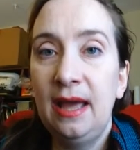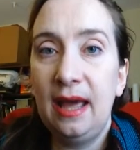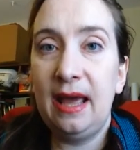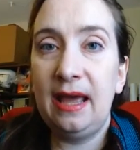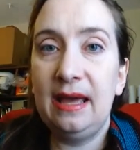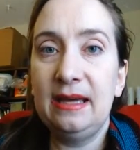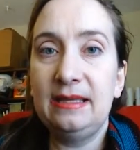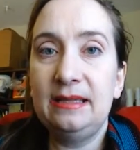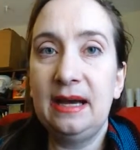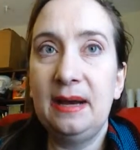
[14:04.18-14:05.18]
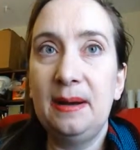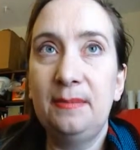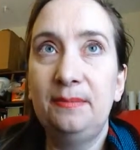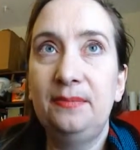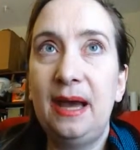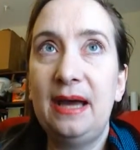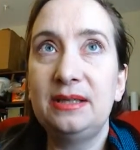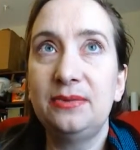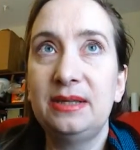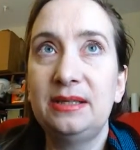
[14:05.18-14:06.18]
And
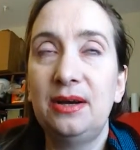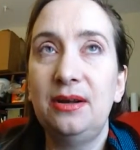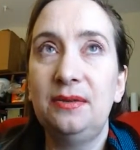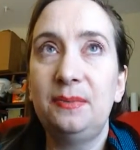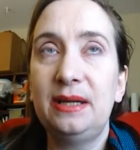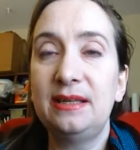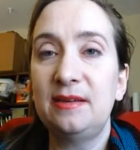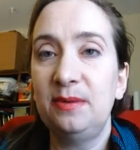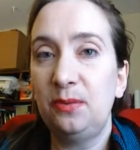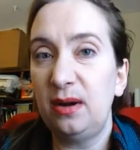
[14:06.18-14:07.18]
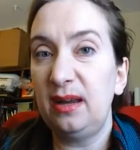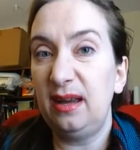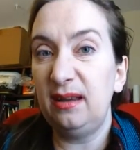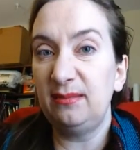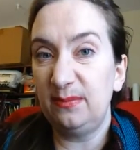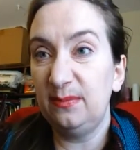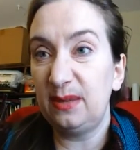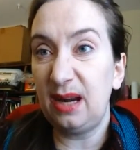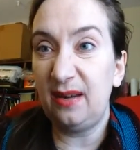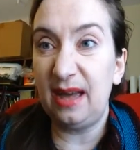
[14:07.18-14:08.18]
as a result, because I've been working
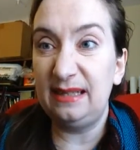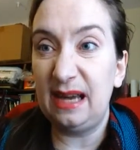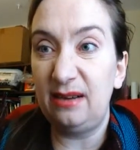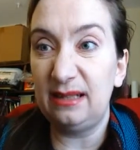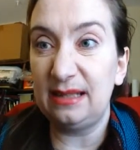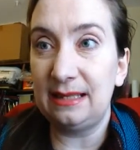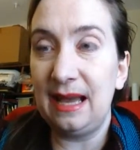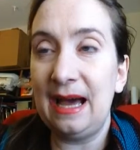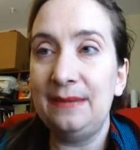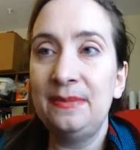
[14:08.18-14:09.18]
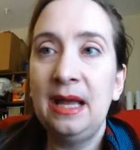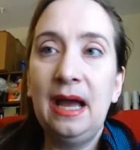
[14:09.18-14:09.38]
kind of head down into that,